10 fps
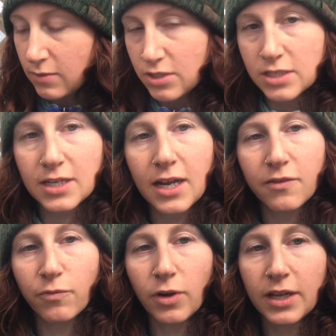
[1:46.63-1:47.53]
I was just
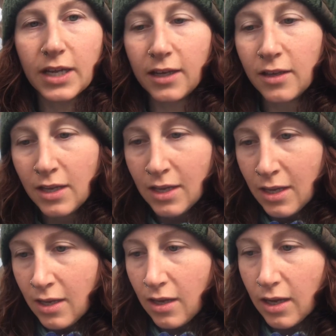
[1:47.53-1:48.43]
kind of working
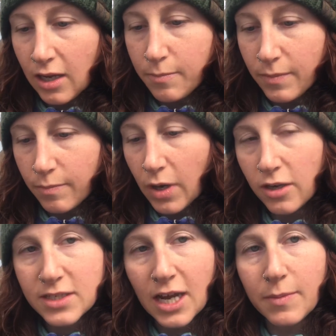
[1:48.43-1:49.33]

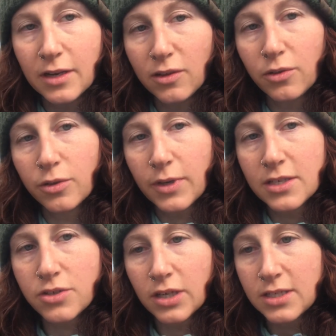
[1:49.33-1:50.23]
part-time at a local
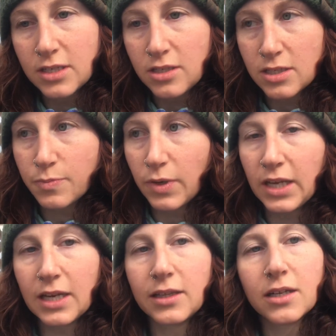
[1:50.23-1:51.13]
restaurant to just bring
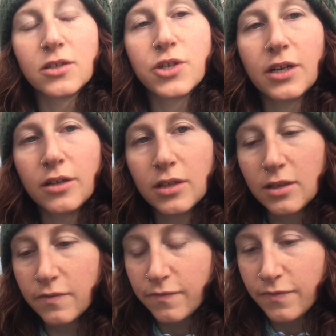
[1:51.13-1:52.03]
in a little trickle
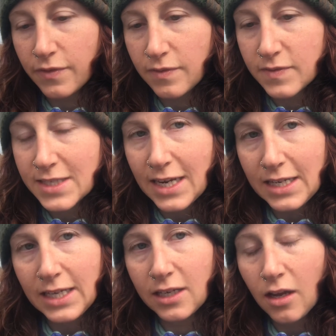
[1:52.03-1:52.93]
of
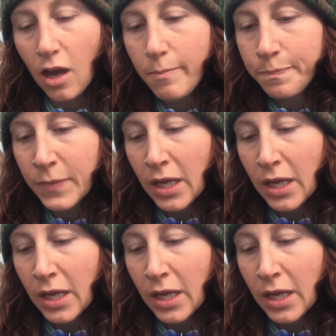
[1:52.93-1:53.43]
steady income,